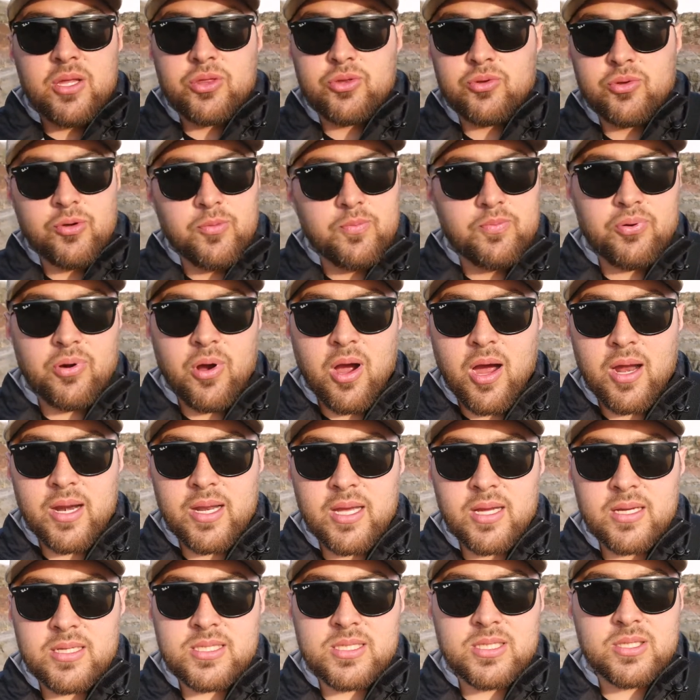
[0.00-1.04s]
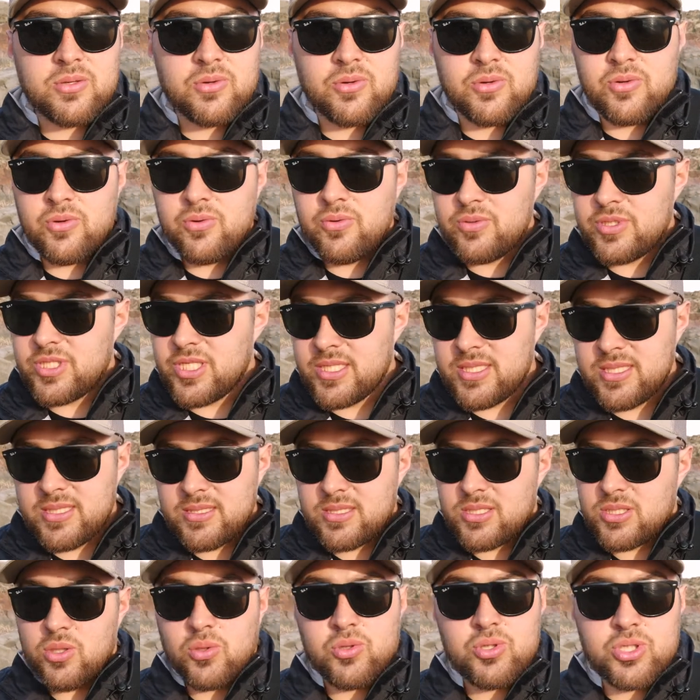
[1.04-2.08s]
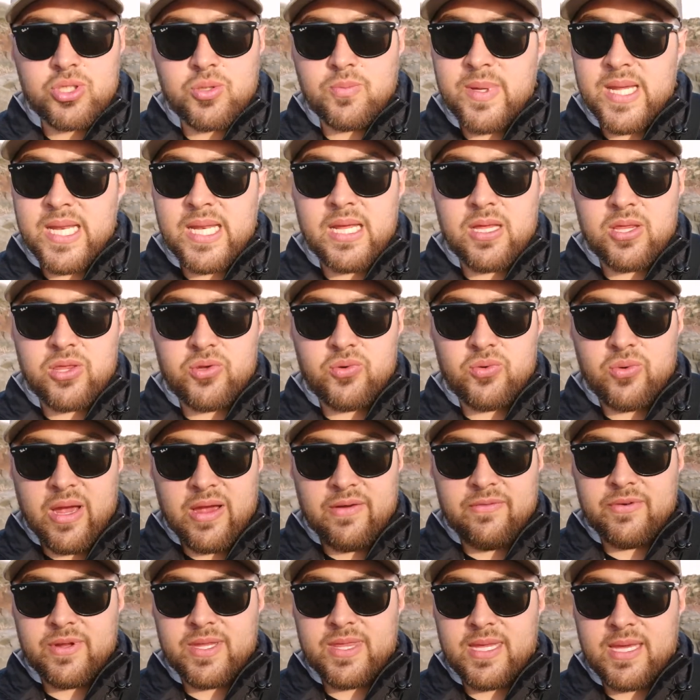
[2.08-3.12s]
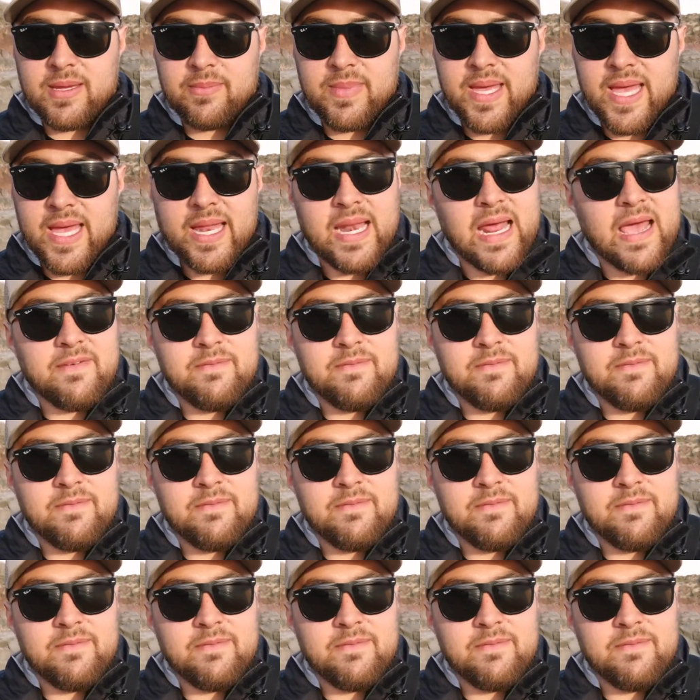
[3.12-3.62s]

through products, through just social media, through everything, man.